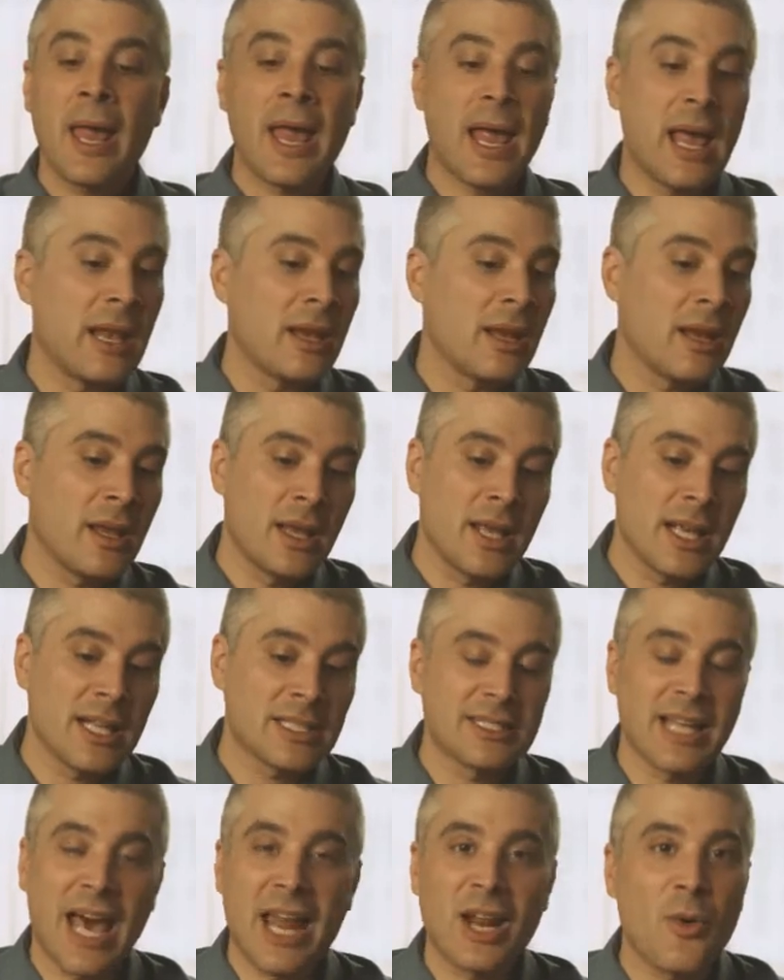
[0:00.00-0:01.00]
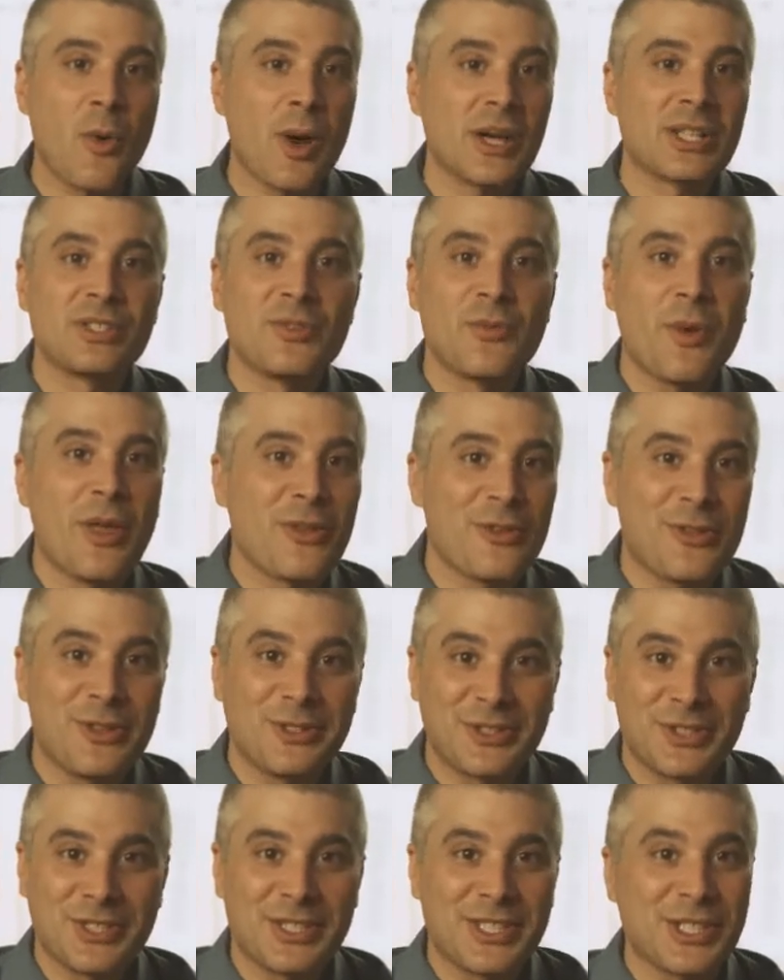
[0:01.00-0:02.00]
And it's not a question of whether
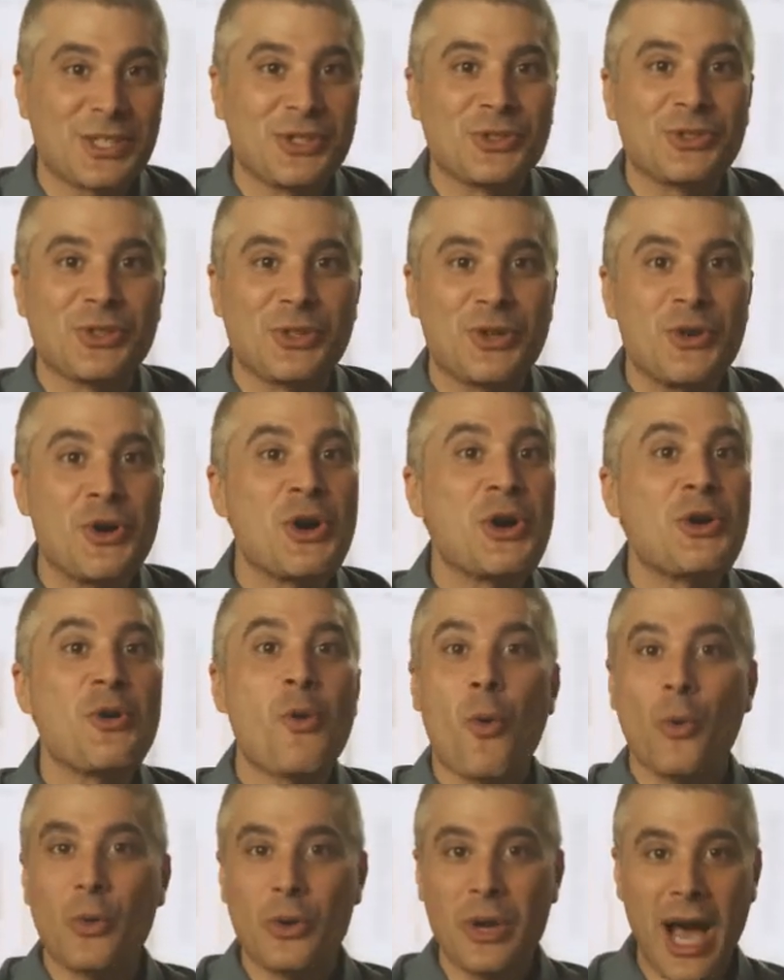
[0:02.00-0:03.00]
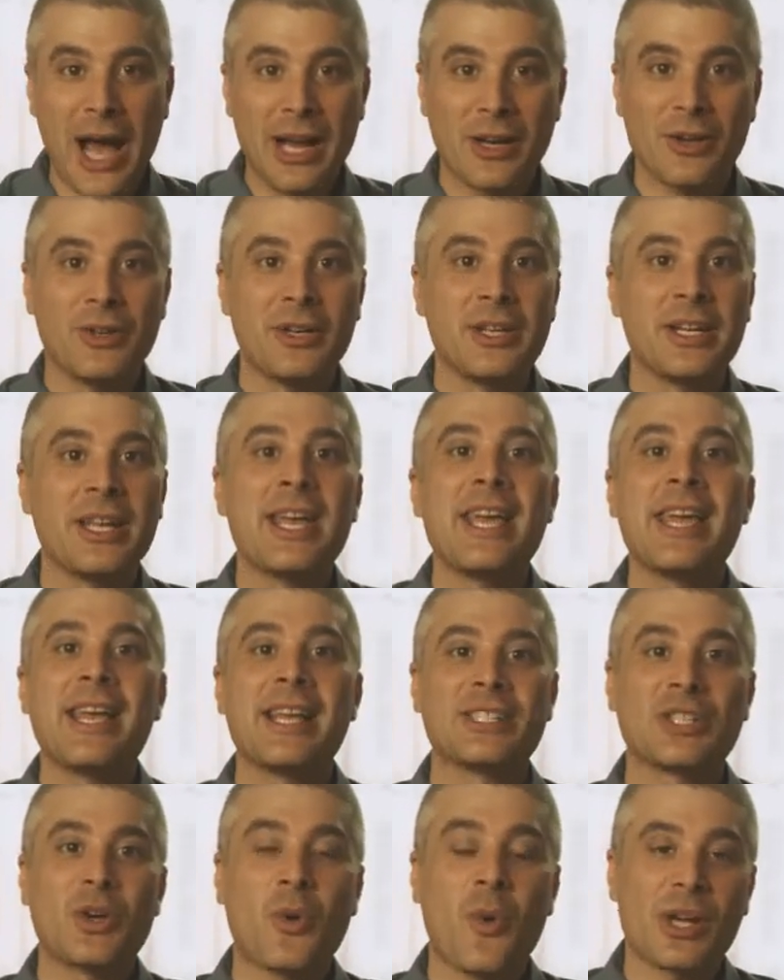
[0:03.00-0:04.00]
those decisions are good or not good,
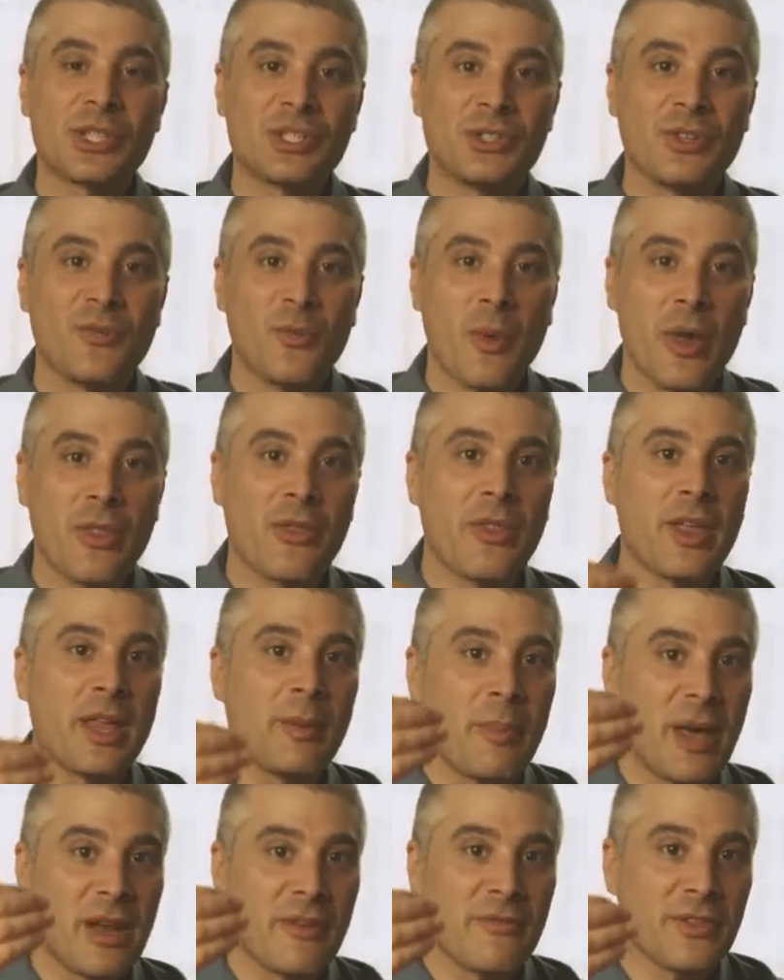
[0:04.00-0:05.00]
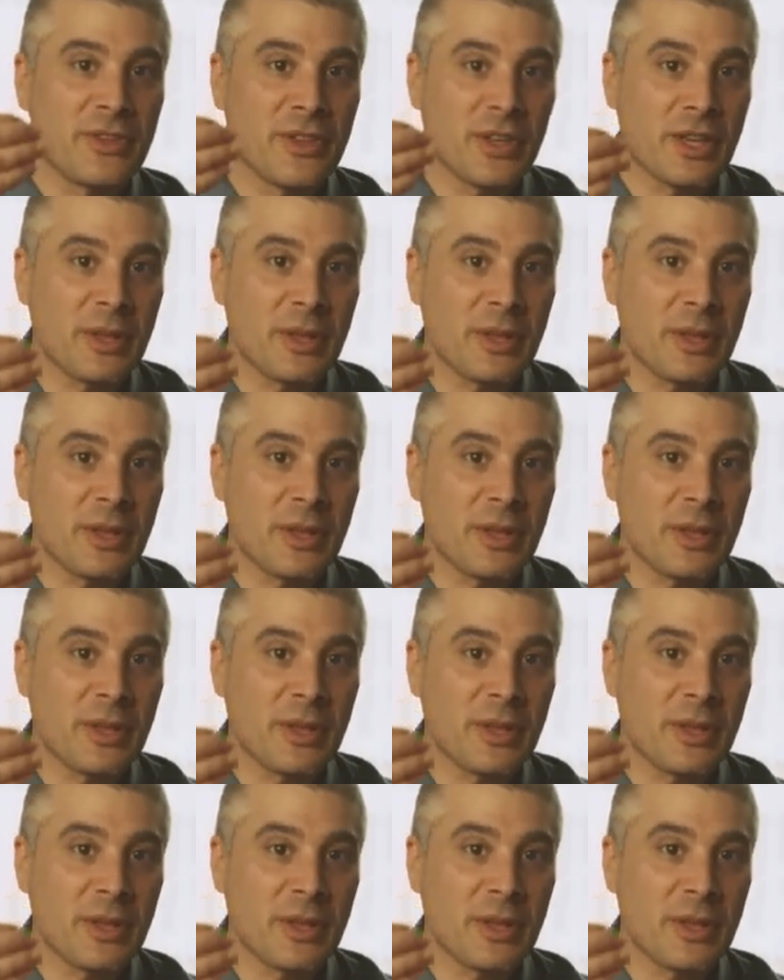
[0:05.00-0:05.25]
it's a question of whether they benefit the